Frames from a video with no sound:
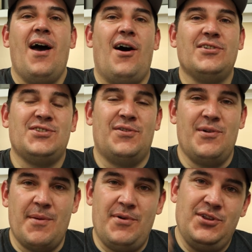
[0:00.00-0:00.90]
Also,
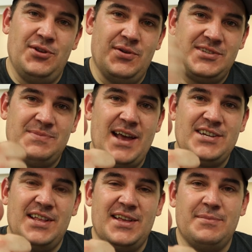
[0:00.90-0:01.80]
remember to
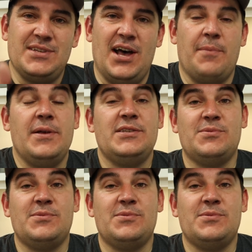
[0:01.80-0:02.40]
smash that thumbs up.